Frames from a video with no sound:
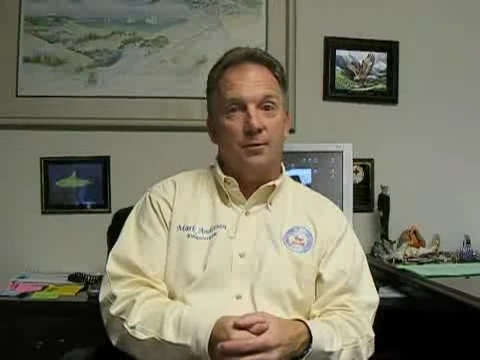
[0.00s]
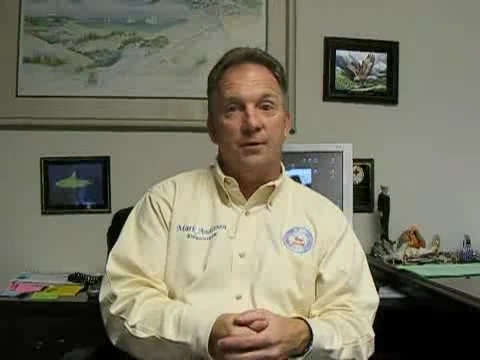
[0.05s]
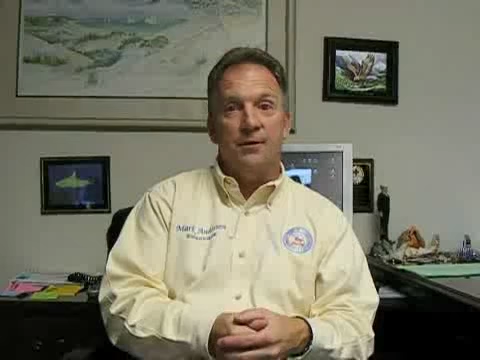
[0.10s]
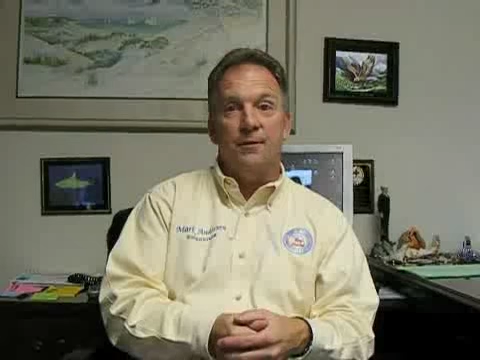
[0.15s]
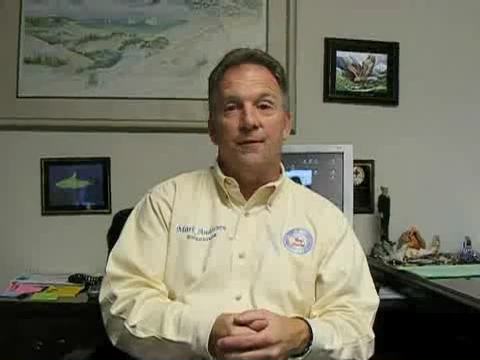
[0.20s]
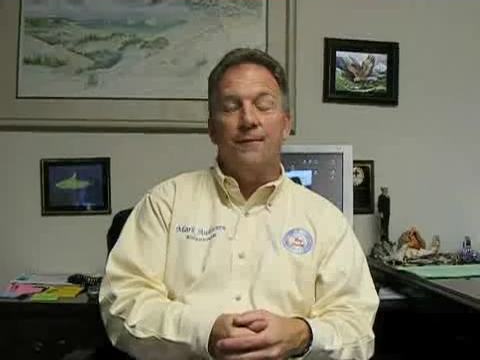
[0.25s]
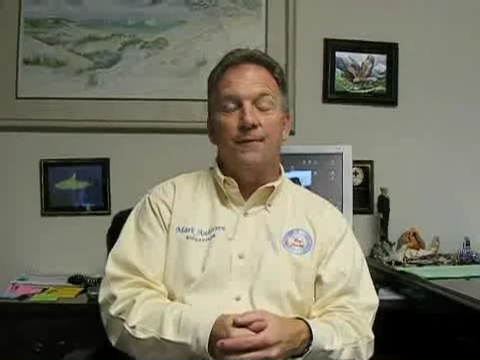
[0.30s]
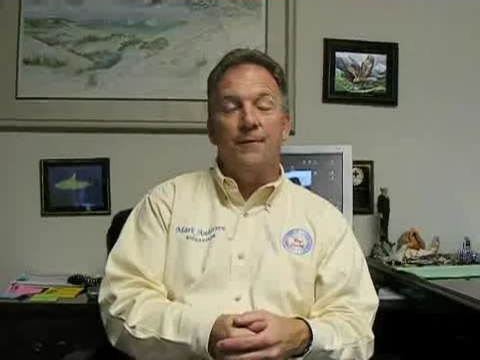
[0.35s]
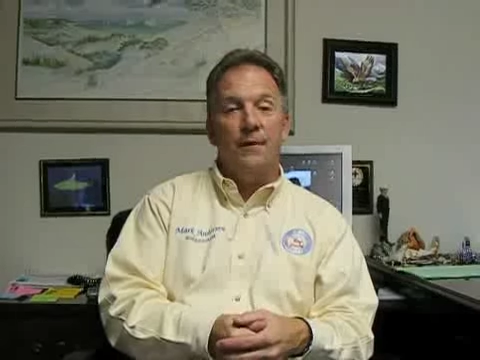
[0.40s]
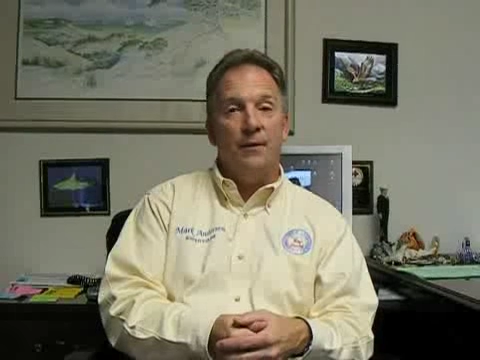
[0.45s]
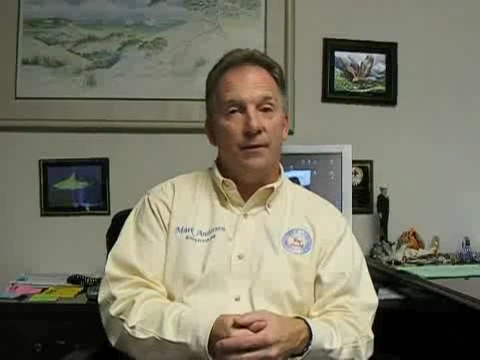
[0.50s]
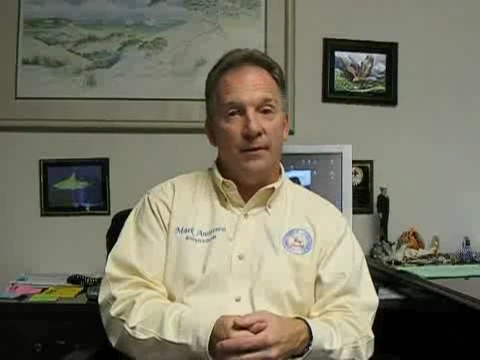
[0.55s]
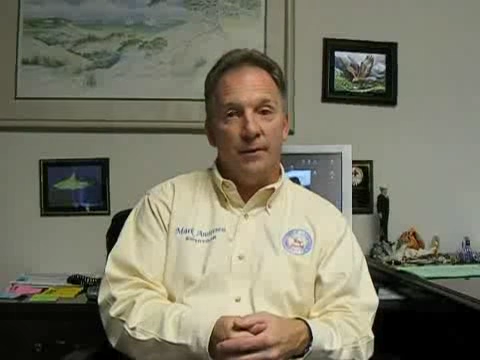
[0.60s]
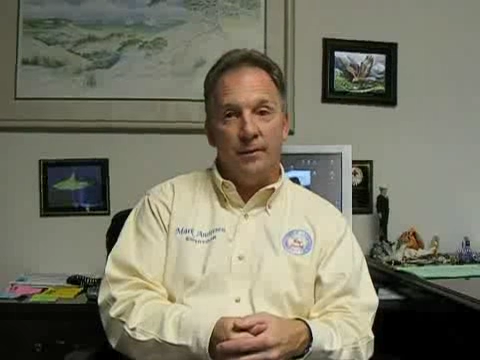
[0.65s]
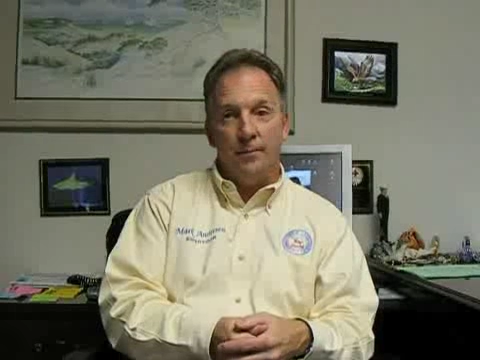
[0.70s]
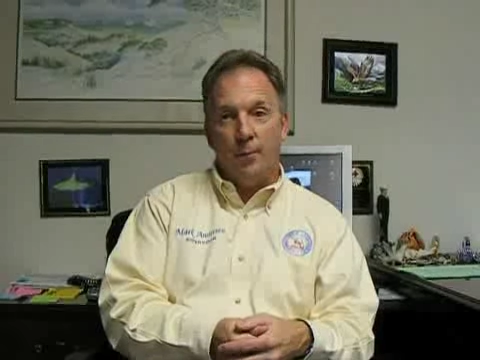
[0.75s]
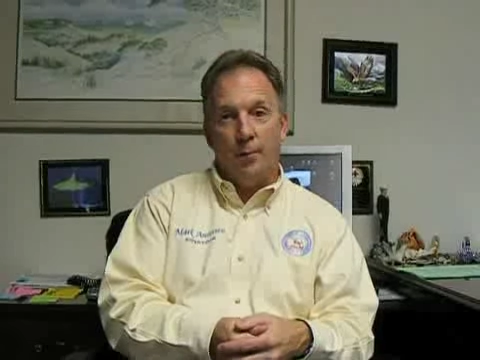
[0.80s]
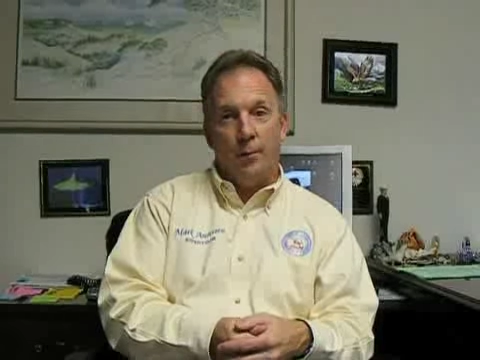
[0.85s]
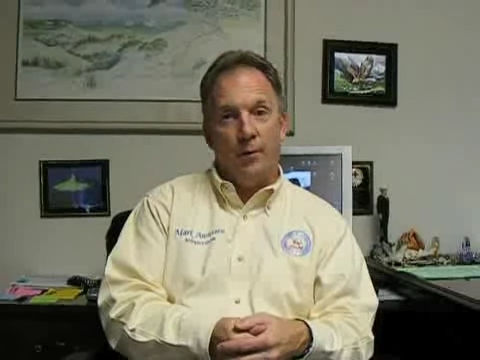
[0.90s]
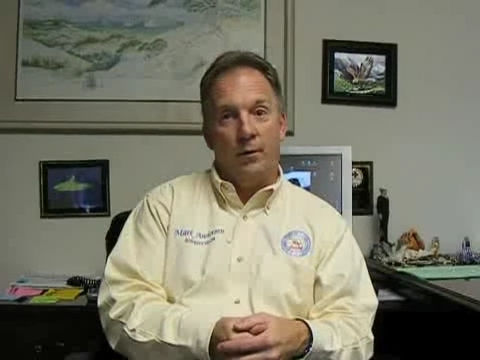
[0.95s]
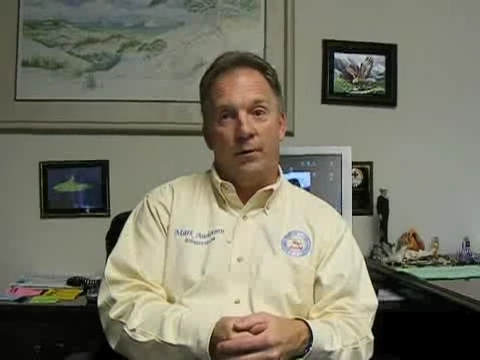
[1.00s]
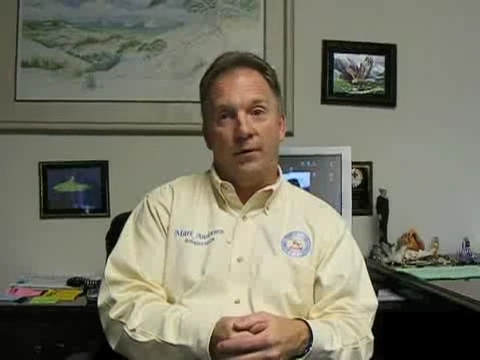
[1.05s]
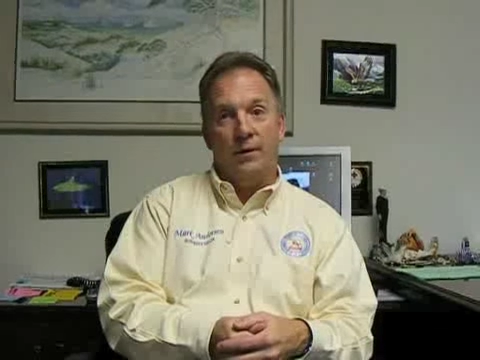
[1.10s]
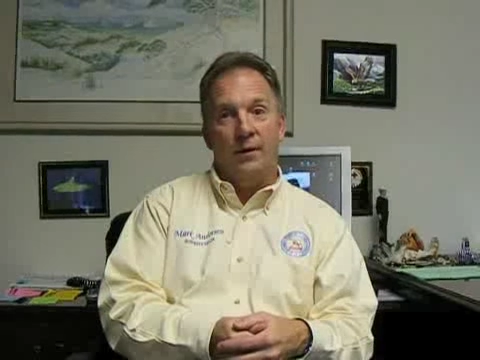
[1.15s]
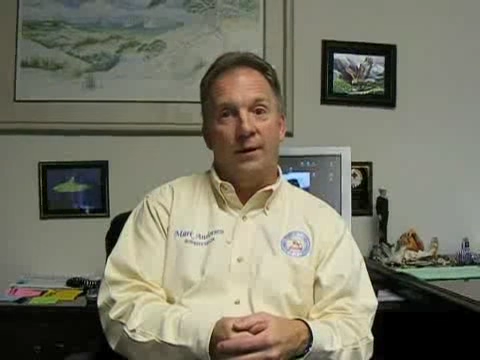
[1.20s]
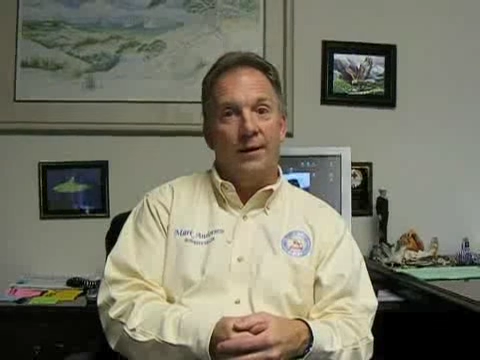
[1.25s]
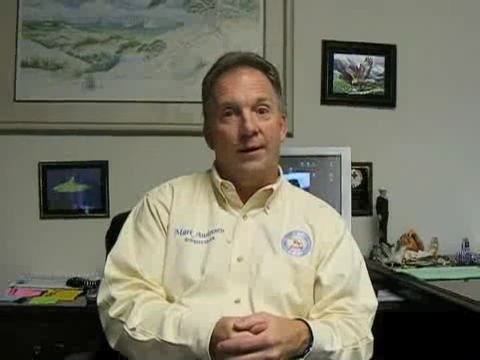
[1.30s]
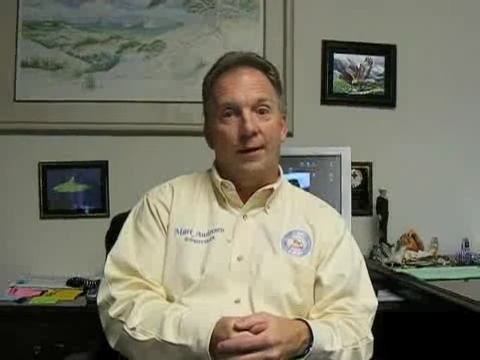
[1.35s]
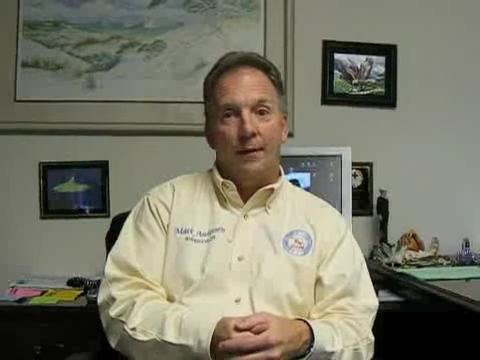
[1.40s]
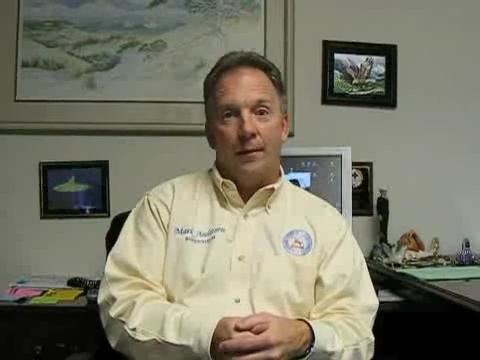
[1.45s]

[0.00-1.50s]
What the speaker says: So it's very important